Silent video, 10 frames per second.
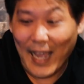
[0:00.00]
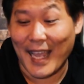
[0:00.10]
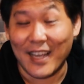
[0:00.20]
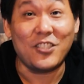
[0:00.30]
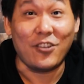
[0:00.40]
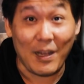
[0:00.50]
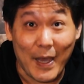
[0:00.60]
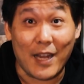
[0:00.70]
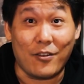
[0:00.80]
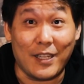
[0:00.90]
I got 3
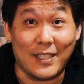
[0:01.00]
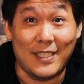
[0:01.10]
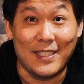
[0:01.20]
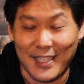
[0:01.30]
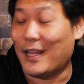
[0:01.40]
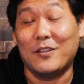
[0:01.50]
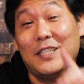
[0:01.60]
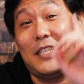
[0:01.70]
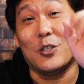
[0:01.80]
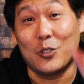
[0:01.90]
batteries. Now
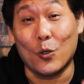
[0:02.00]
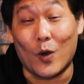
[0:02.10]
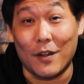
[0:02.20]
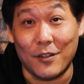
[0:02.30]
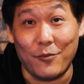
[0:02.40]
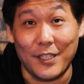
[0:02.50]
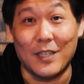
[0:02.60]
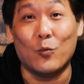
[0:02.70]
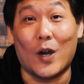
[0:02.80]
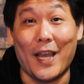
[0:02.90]
this is also one of the
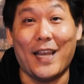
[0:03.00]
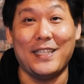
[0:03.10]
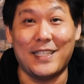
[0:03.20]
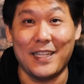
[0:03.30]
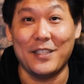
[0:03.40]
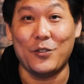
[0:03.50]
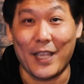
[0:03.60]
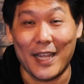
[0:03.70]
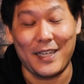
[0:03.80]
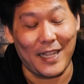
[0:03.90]
reasons why I decided to
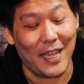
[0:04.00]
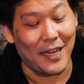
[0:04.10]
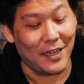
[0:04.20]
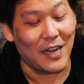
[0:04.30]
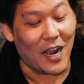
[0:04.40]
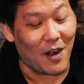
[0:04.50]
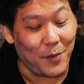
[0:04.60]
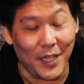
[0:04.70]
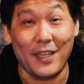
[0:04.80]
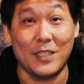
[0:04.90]
get the Canon
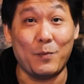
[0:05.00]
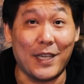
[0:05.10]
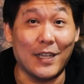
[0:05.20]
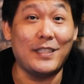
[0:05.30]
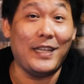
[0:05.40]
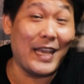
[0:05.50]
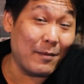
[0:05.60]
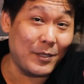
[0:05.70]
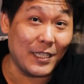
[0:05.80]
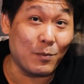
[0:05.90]
RP is because the
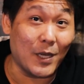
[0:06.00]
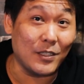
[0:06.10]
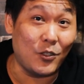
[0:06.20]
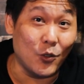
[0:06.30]
M6 Mark